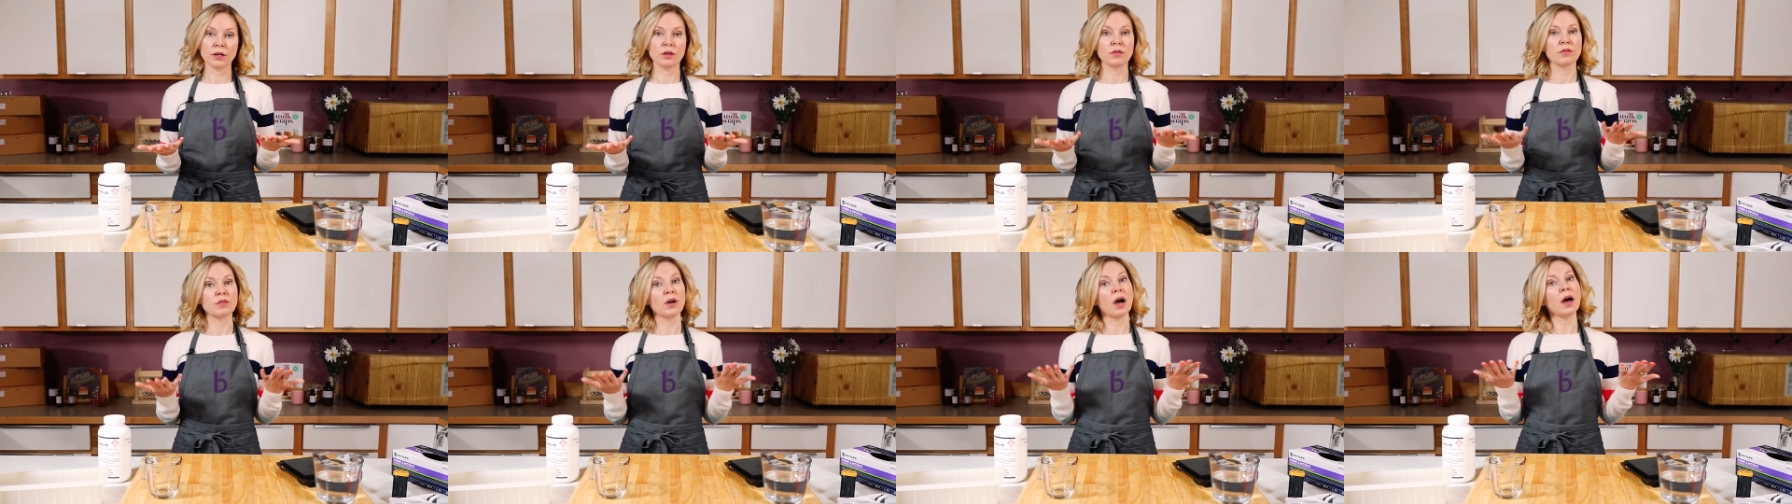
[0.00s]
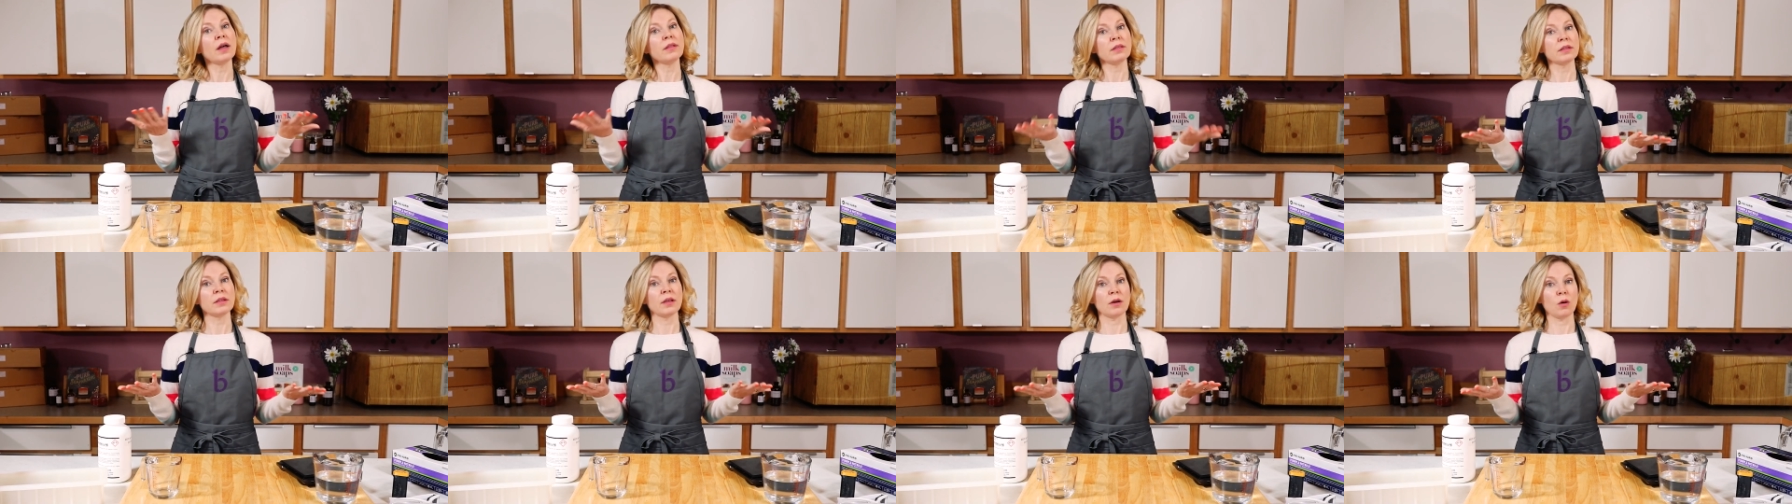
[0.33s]
and you've
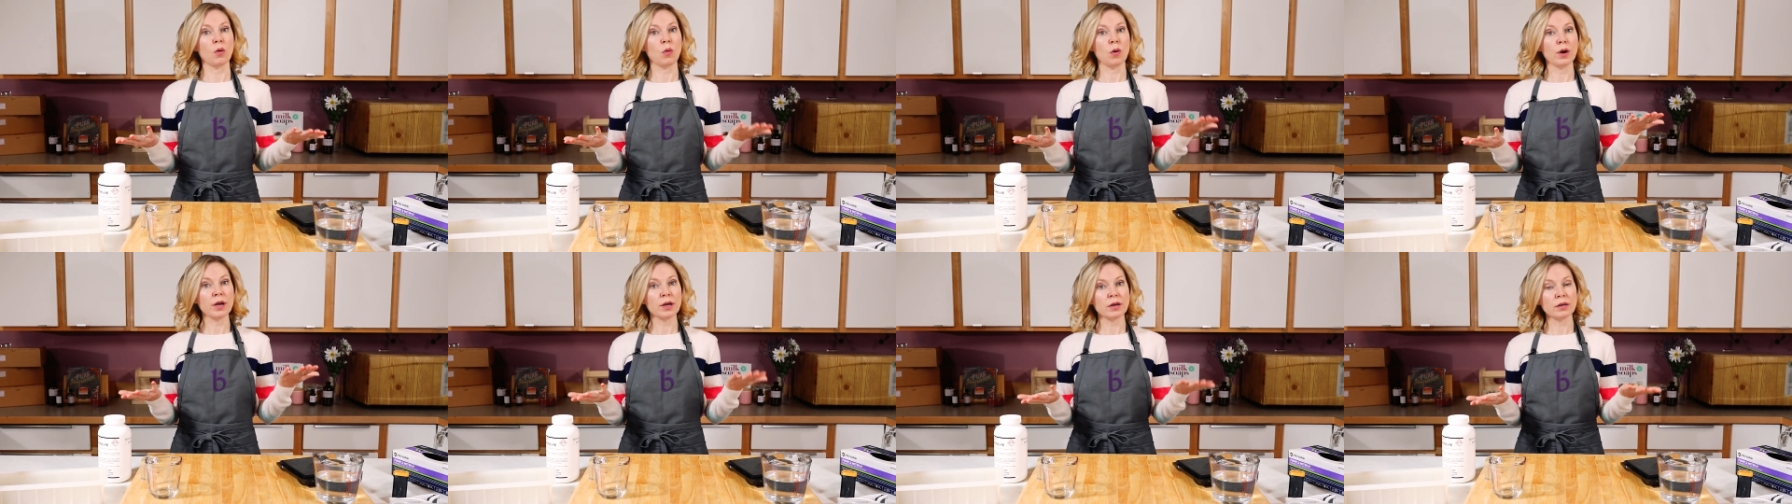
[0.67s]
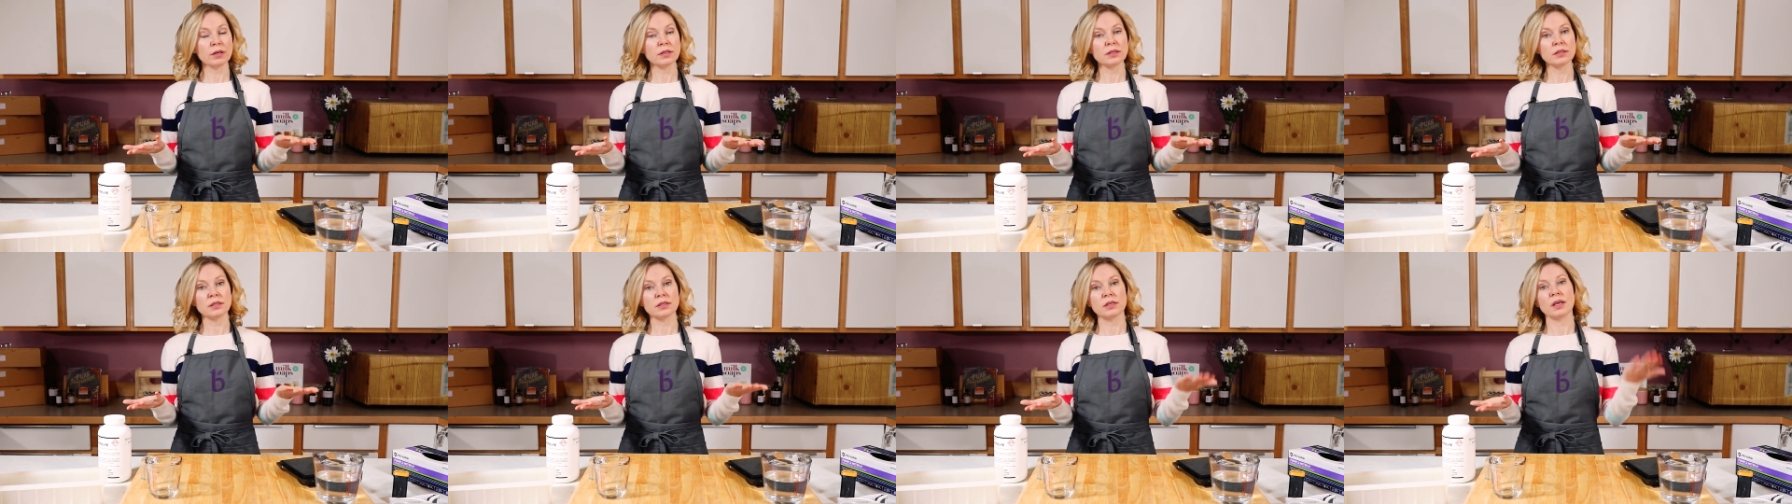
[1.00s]
gotten the
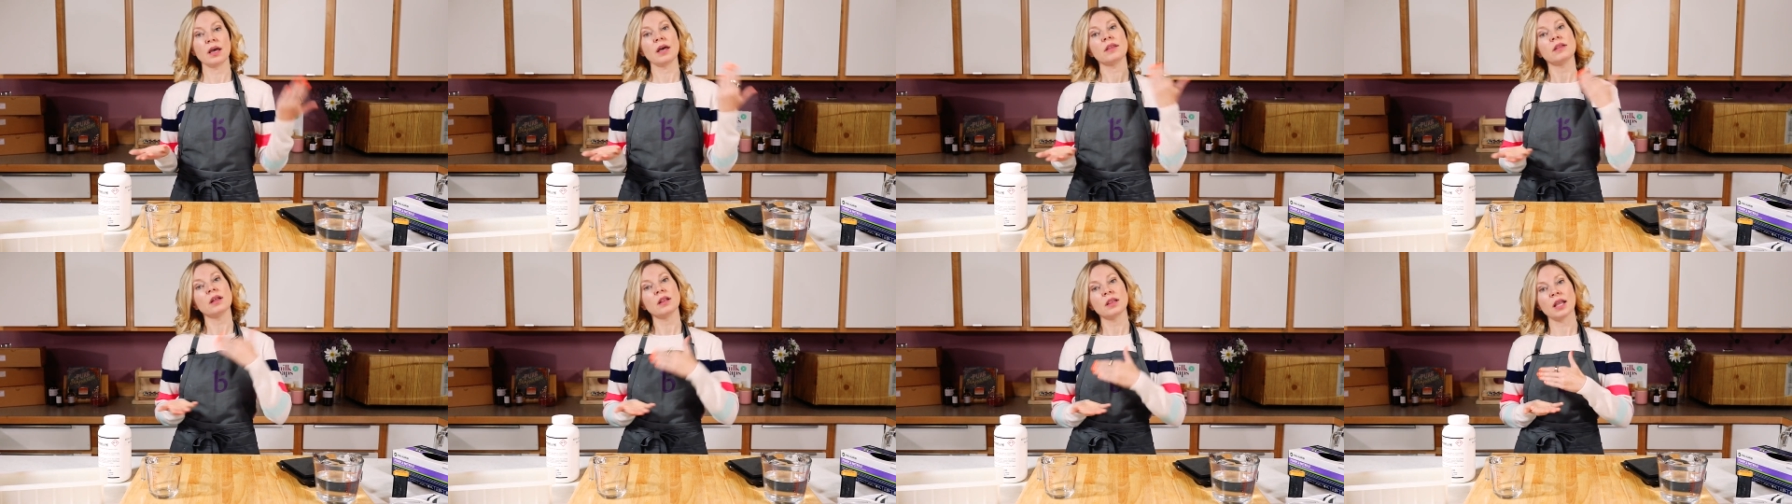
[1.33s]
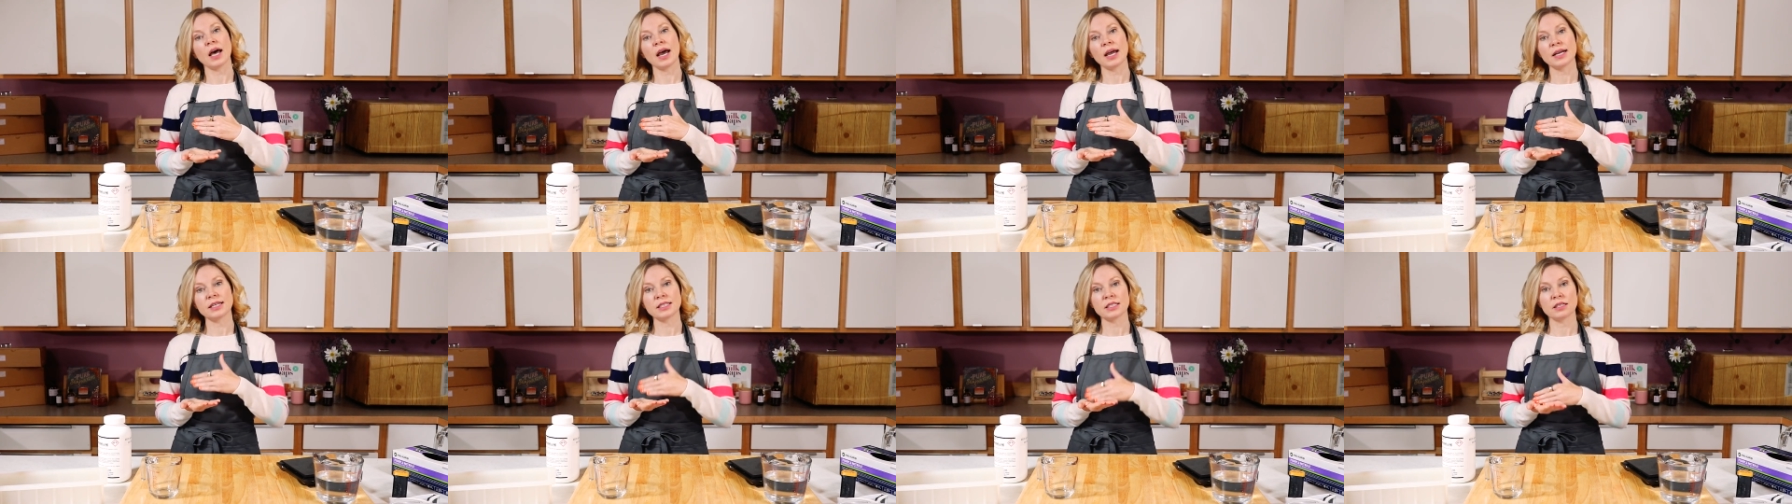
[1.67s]
oils and the
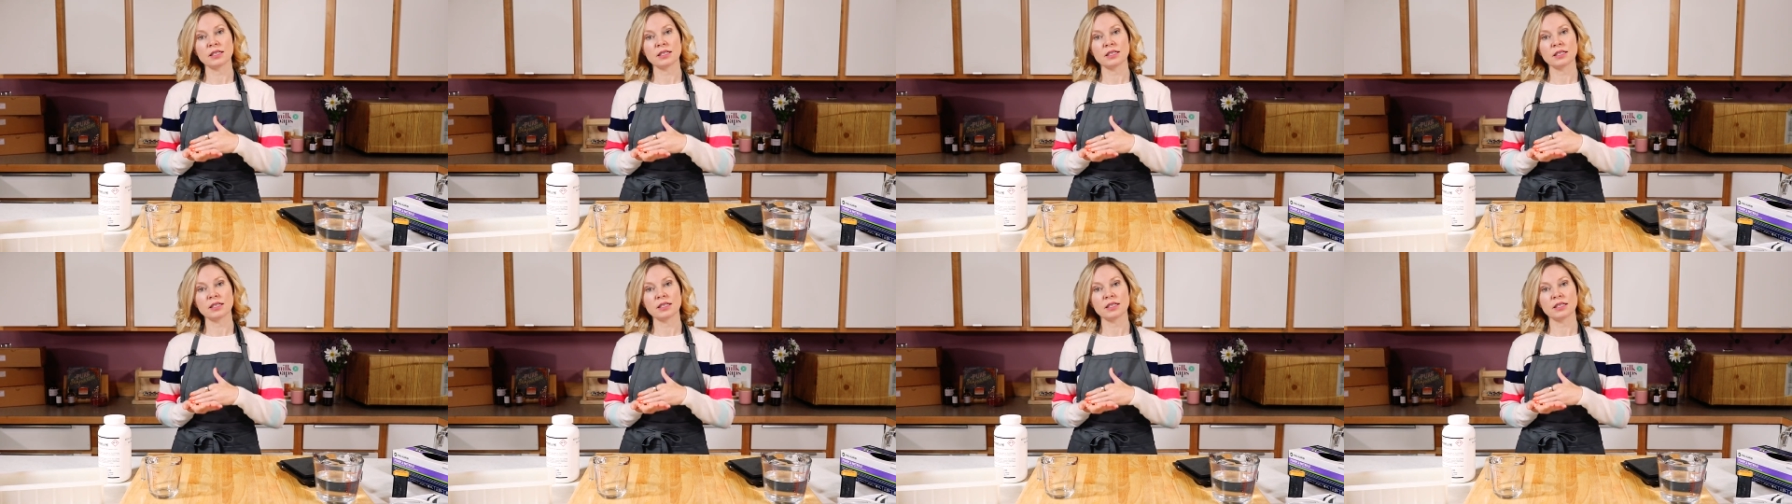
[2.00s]
lye